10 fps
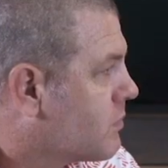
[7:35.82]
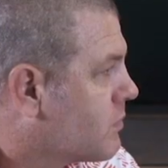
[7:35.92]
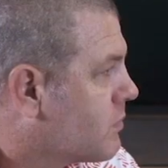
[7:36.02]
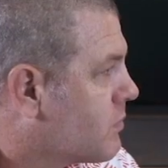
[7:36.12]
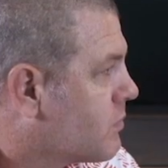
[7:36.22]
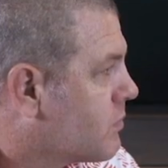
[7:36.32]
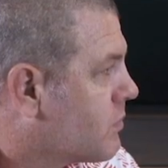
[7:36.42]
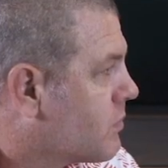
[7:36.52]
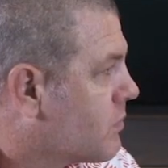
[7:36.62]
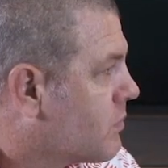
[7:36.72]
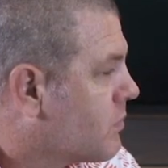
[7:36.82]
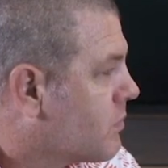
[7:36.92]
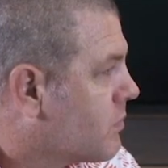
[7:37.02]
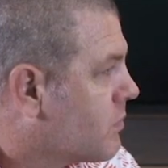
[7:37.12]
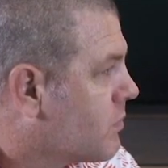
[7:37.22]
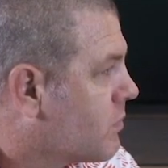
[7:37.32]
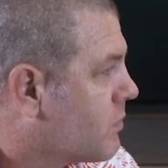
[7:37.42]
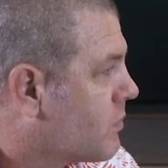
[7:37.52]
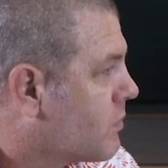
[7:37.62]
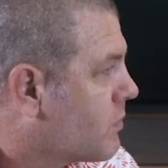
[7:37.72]

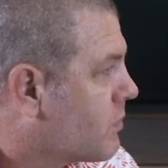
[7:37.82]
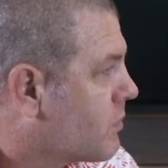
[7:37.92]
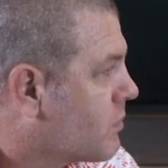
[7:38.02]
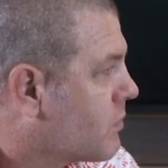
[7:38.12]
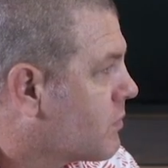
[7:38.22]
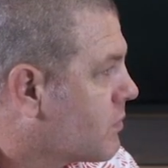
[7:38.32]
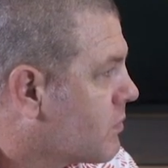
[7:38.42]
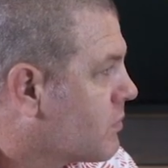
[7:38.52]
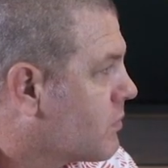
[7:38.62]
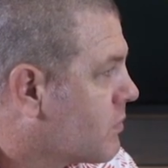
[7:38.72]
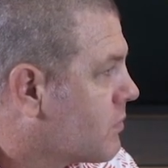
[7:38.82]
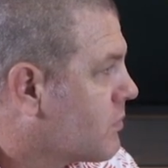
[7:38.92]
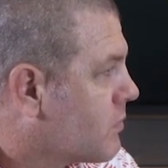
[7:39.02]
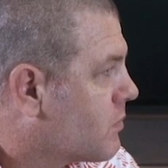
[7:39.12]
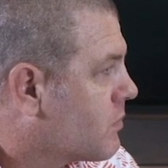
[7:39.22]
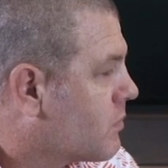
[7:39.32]
No words are spoken by the person on screen.